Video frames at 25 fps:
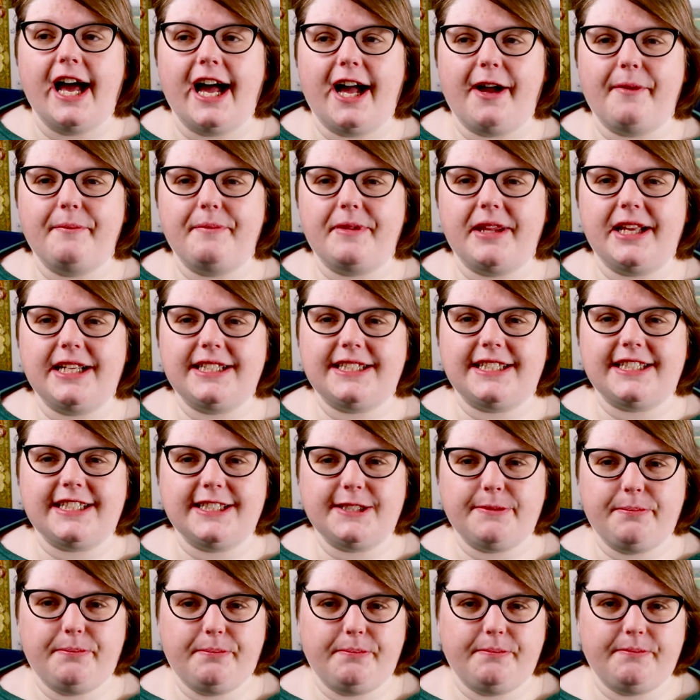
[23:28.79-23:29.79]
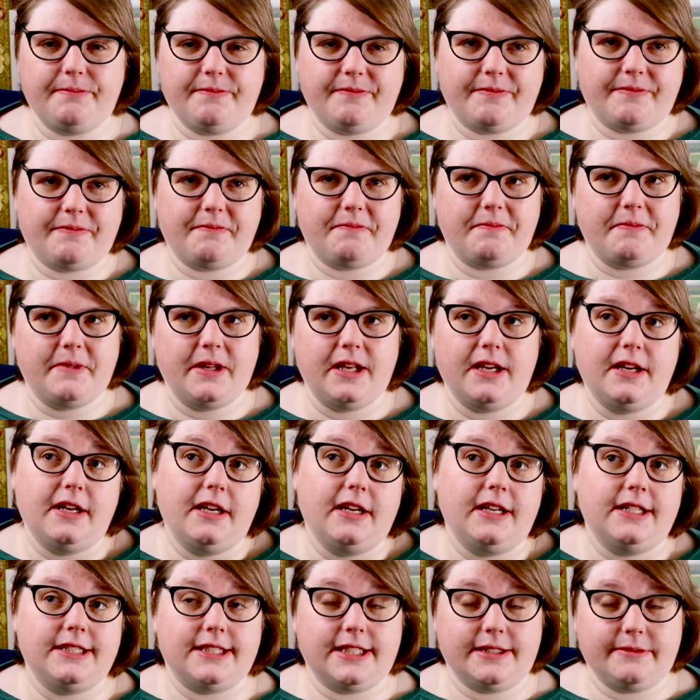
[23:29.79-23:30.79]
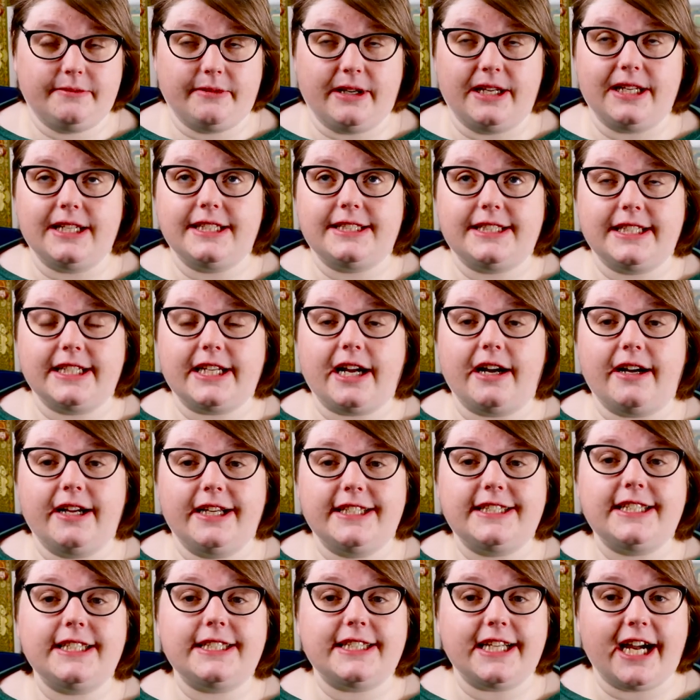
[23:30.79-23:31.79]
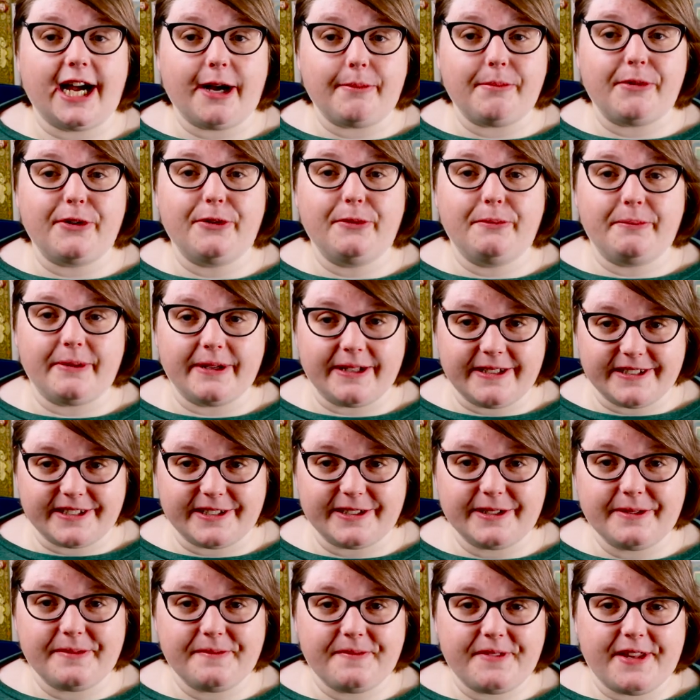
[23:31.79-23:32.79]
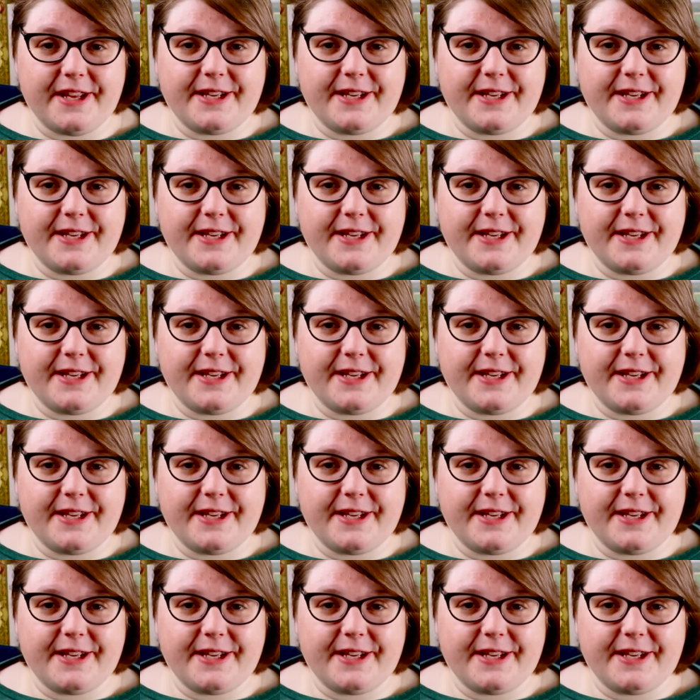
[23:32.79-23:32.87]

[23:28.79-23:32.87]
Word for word: Um, it's this so, well, it's a it's a tableau builder